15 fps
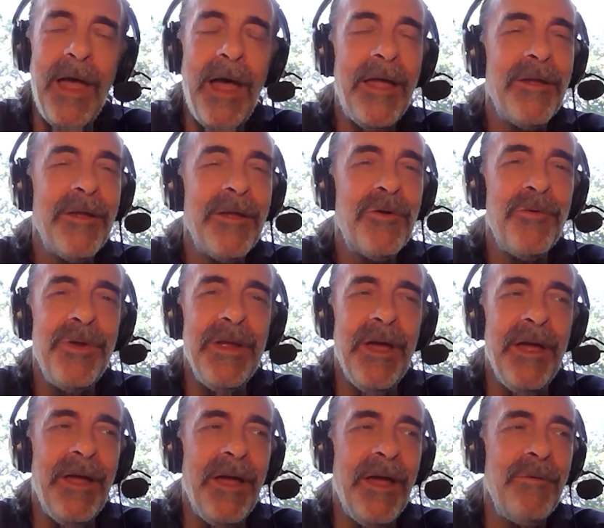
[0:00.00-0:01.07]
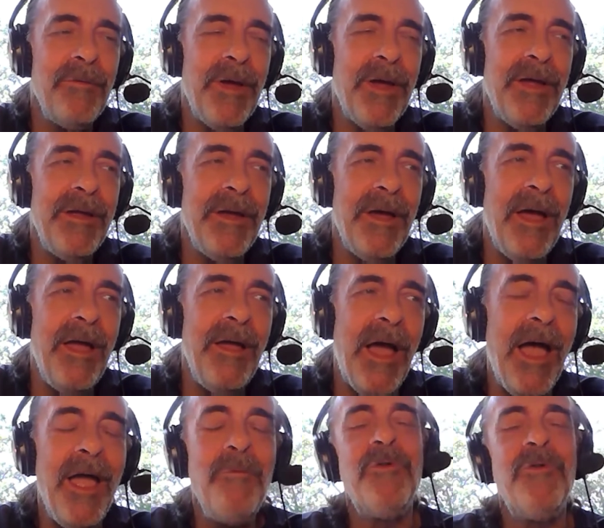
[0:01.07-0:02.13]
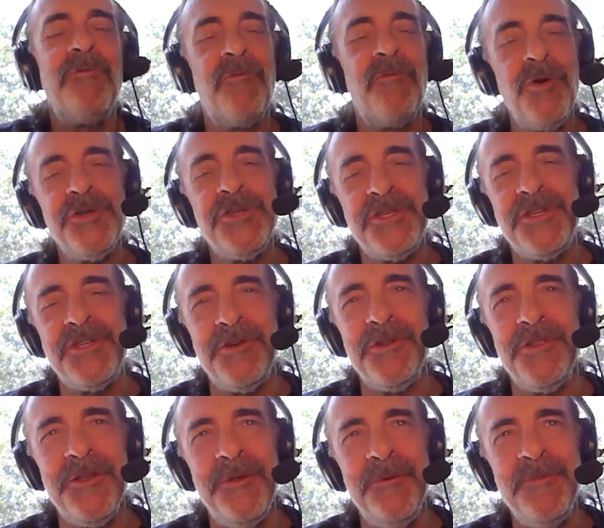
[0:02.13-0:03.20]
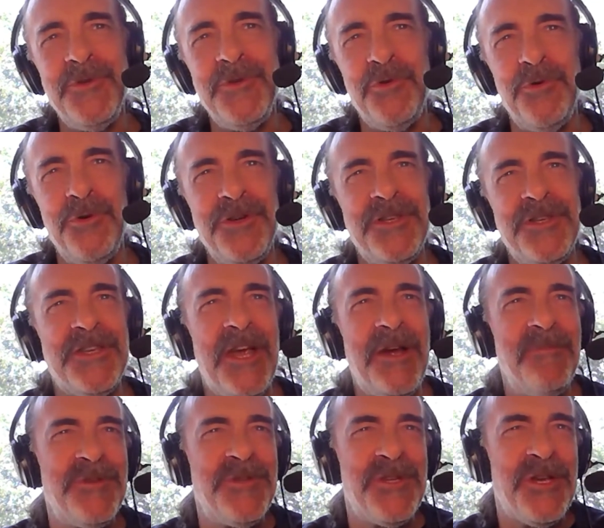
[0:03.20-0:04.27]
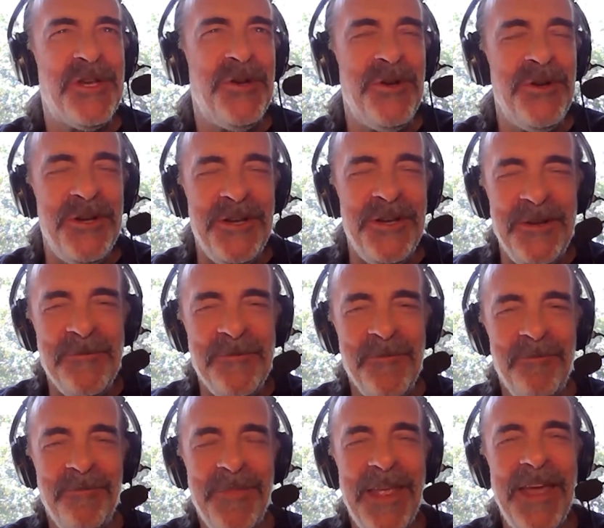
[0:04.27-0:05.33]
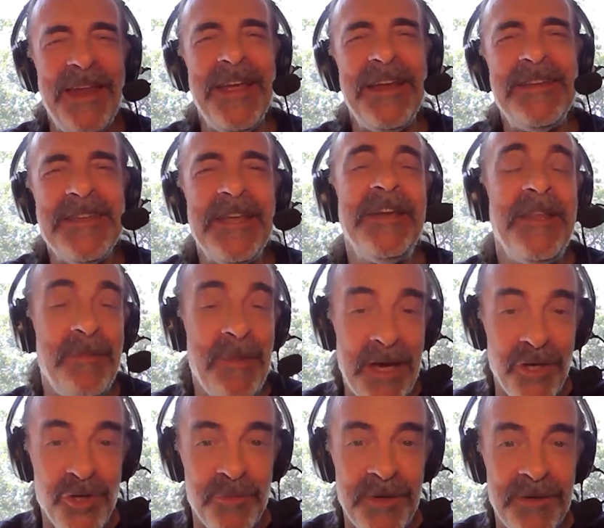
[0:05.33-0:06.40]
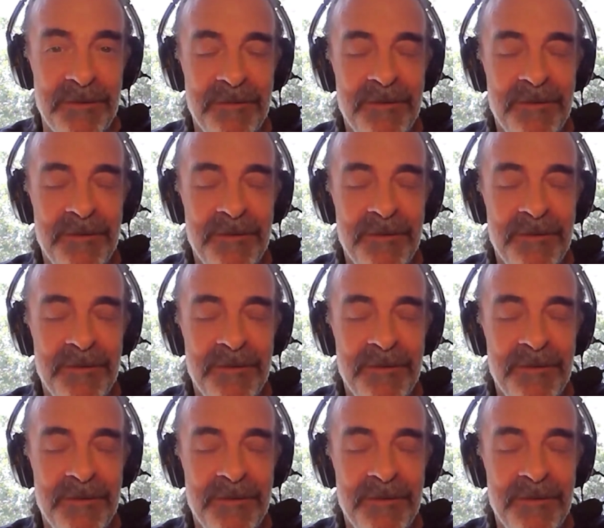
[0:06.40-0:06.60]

I agree. I would first steer them towards cybersecurity and identity management.